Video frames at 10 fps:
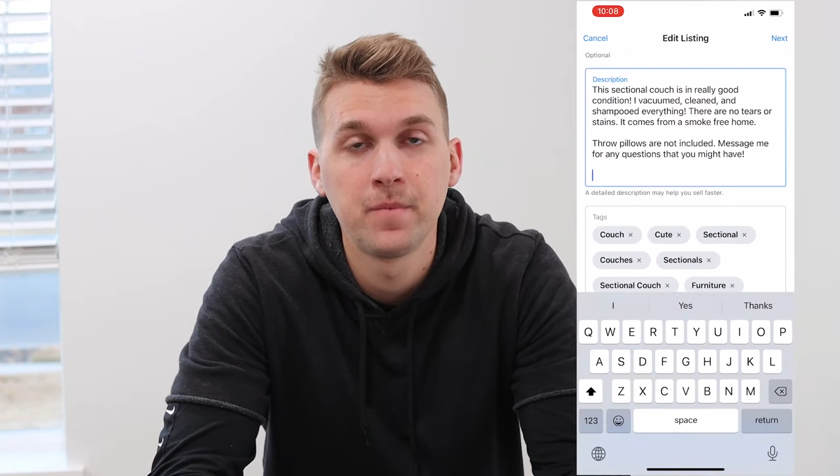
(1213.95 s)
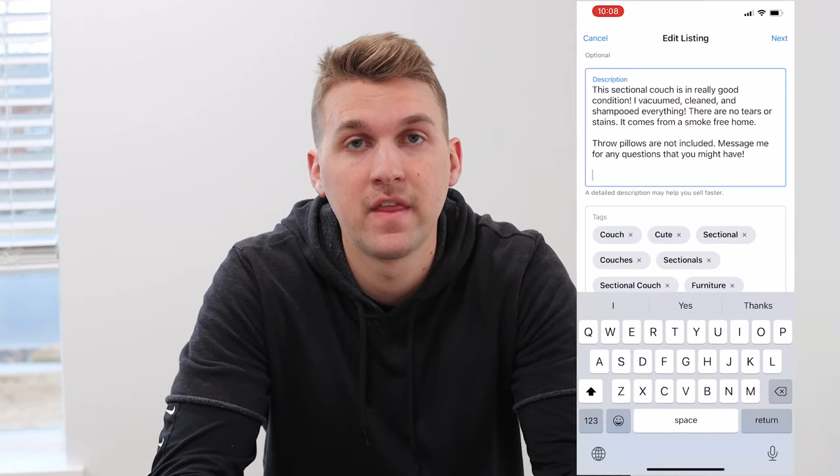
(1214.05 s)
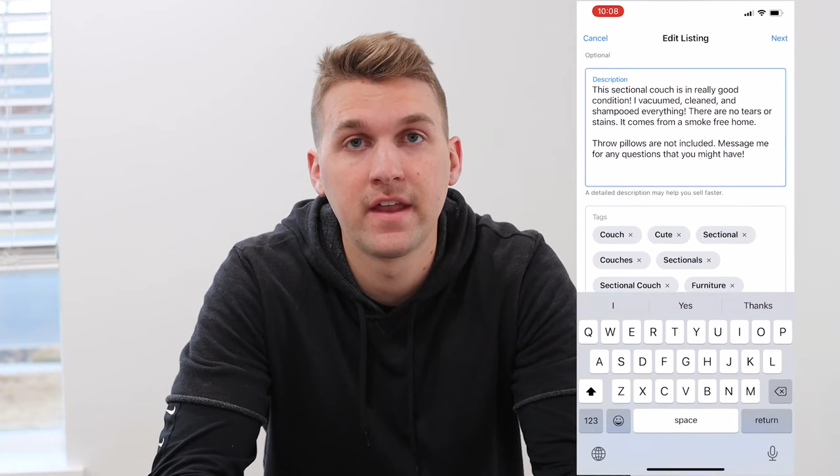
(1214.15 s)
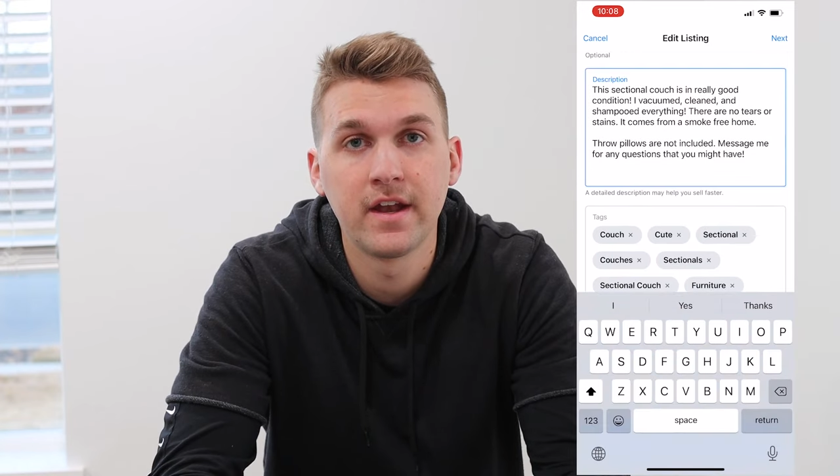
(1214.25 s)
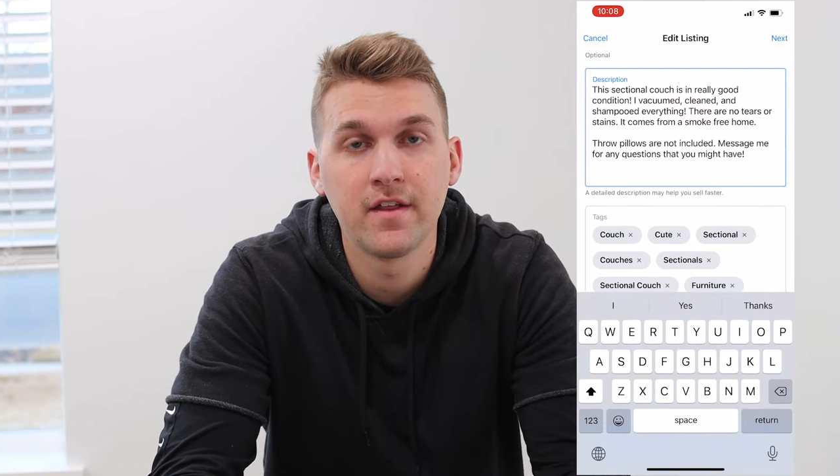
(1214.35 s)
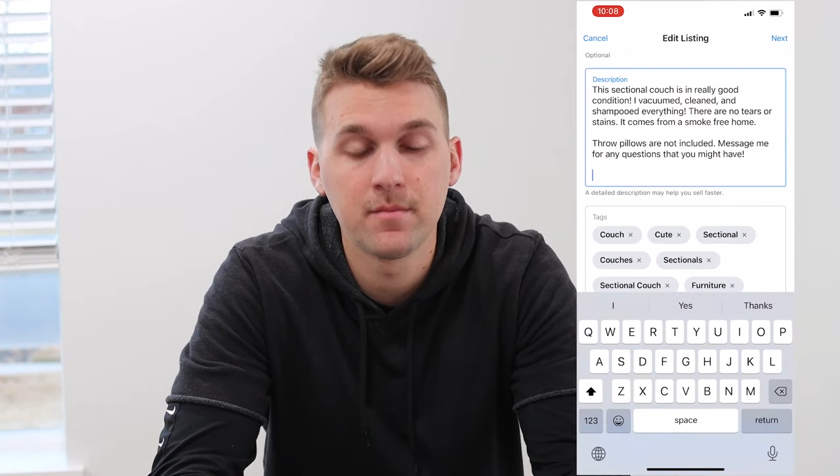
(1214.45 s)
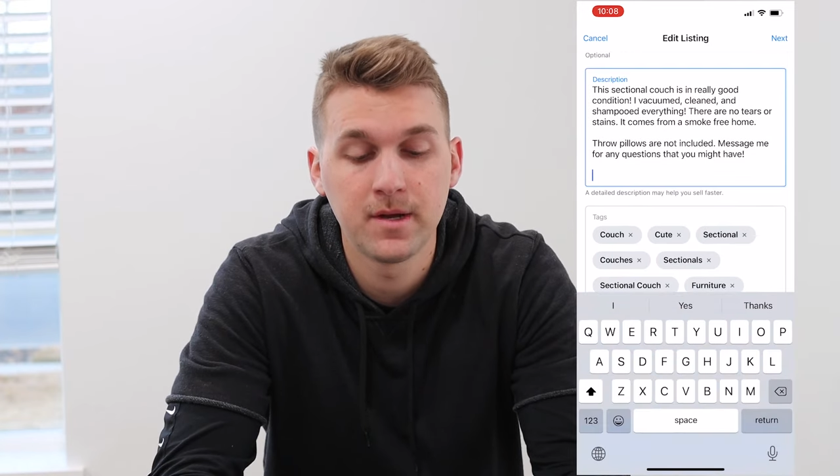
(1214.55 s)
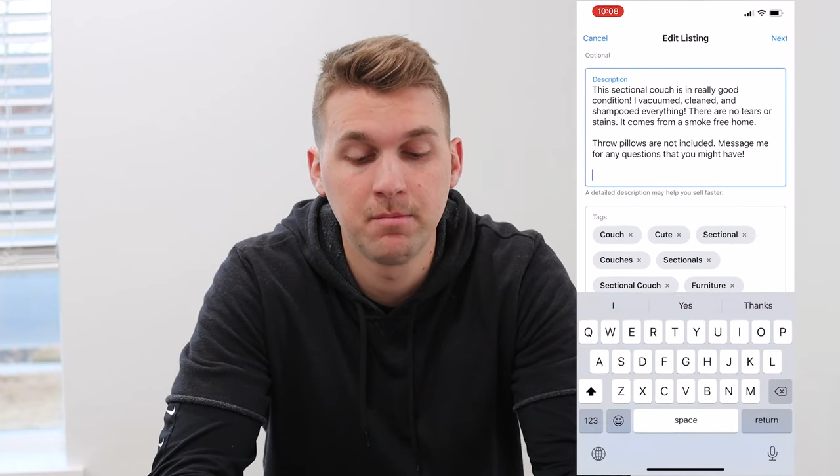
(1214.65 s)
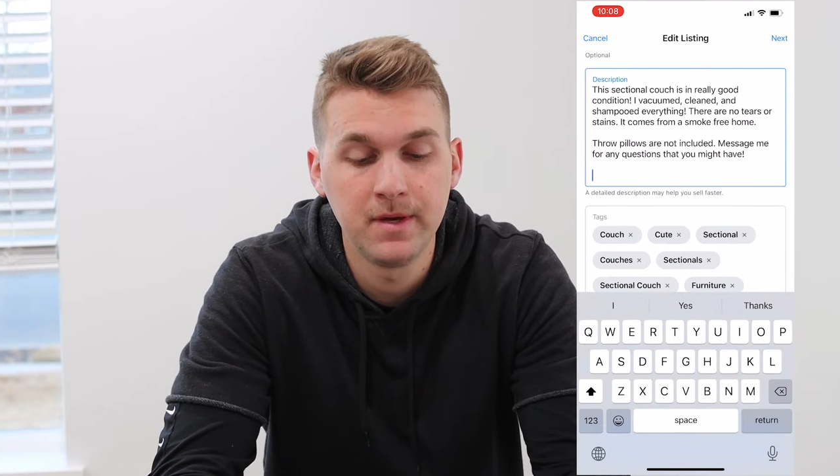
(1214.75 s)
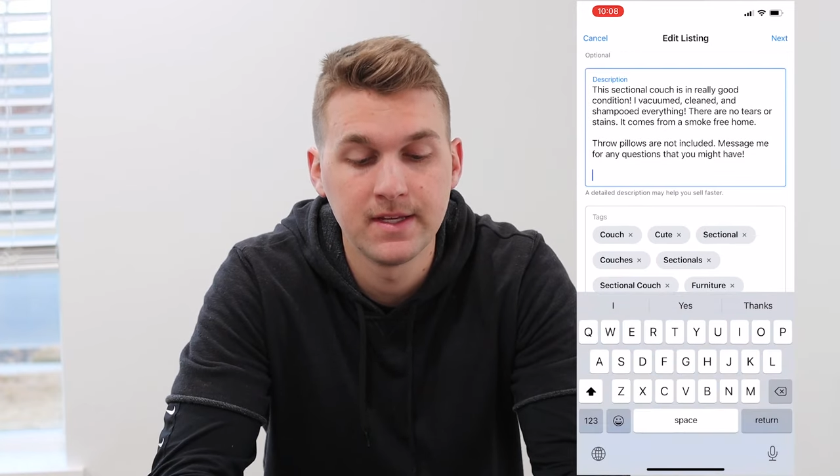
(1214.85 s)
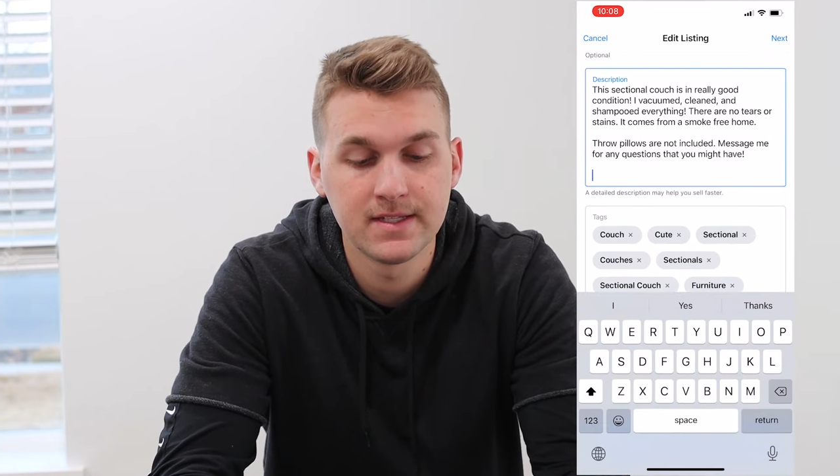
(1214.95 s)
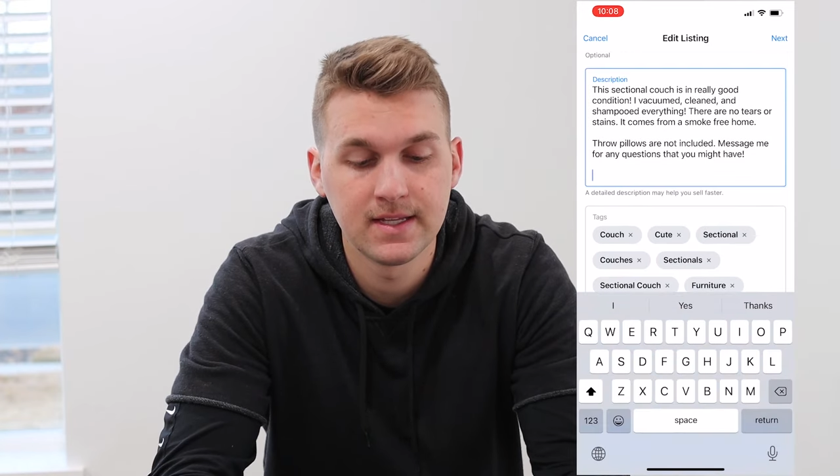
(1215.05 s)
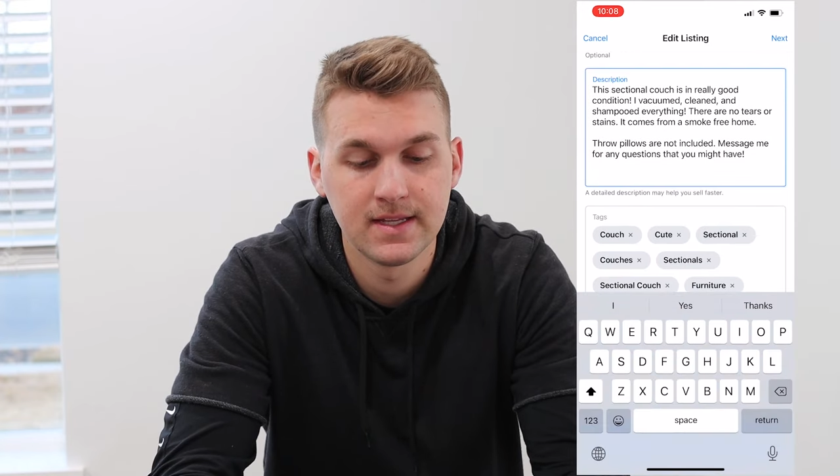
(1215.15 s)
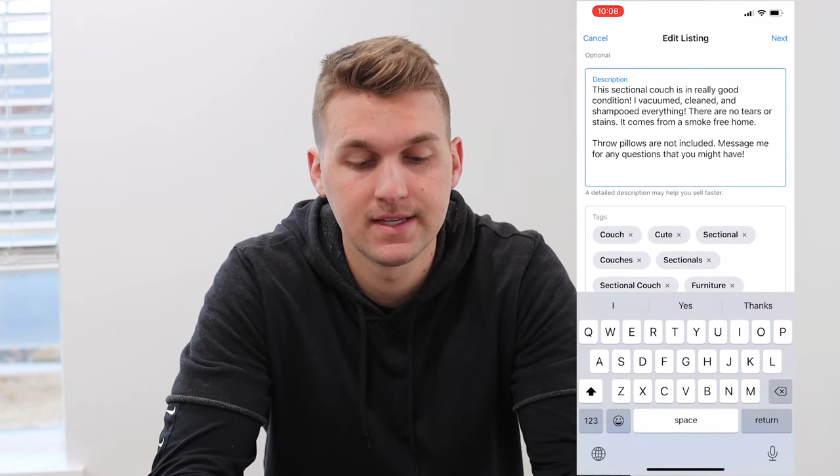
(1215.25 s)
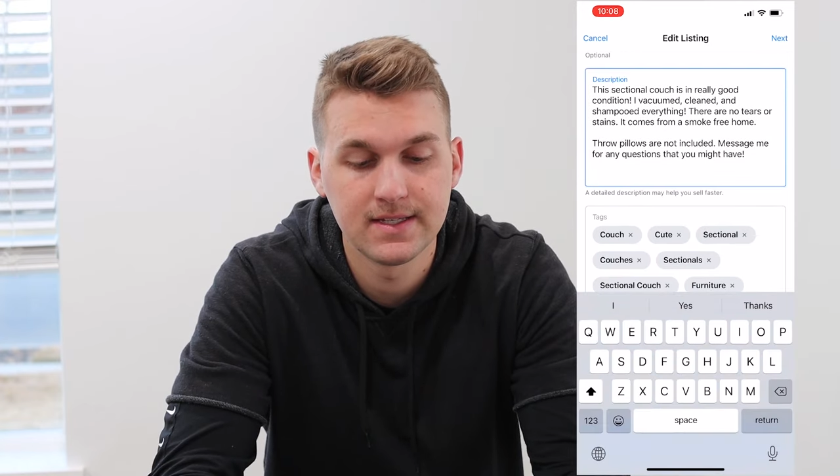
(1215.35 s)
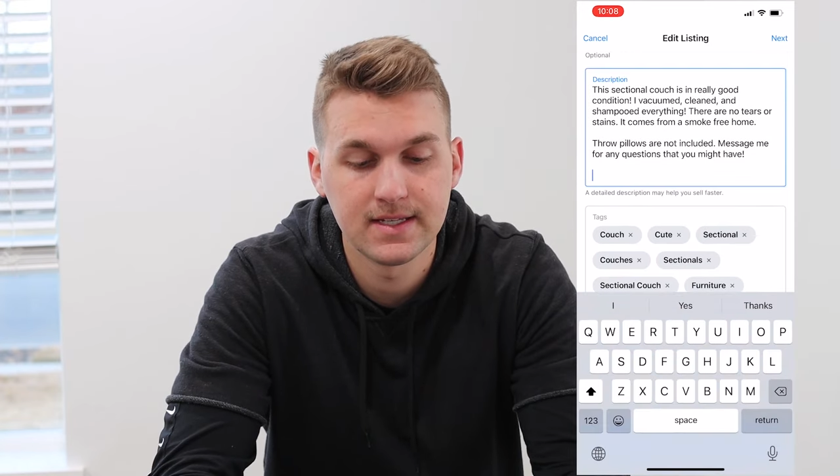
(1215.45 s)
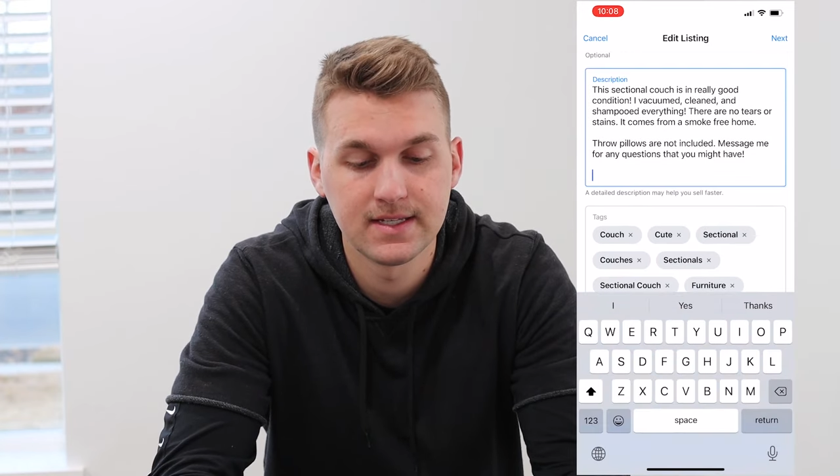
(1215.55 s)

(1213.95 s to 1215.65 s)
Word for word: And then another big piece to this